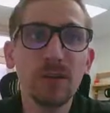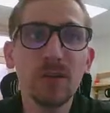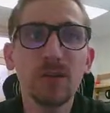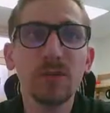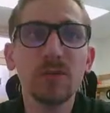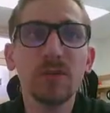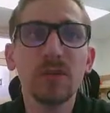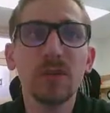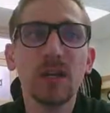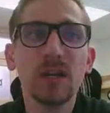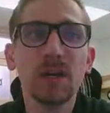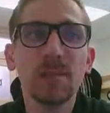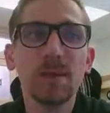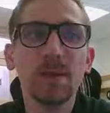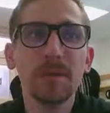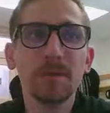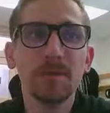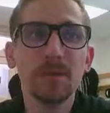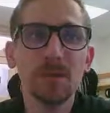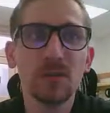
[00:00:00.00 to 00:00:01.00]
is you come up
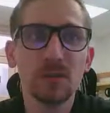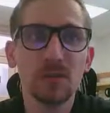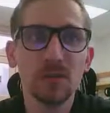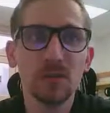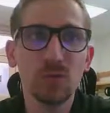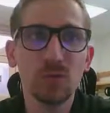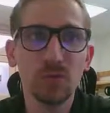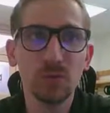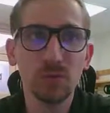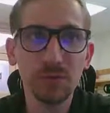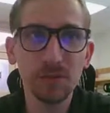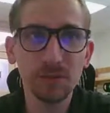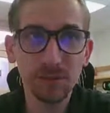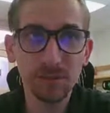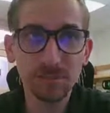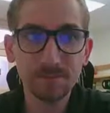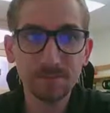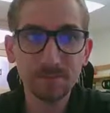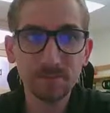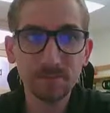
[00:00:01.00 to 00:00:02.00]
to Tools,
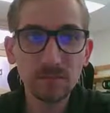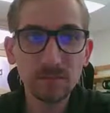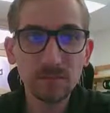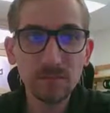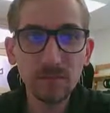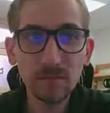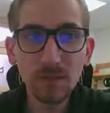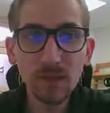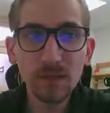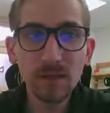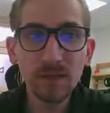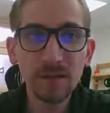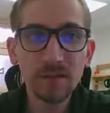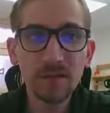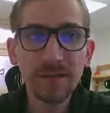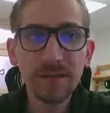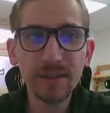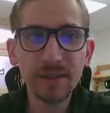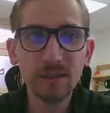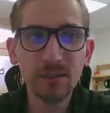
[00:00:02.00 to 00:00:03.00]

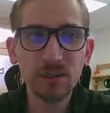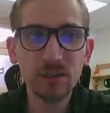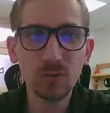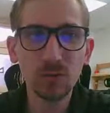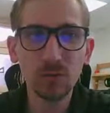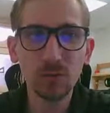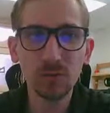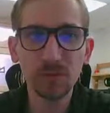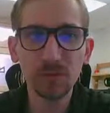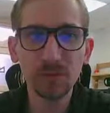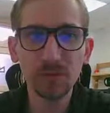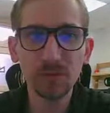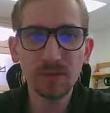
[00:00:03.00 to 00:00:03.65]
Sketch Tools,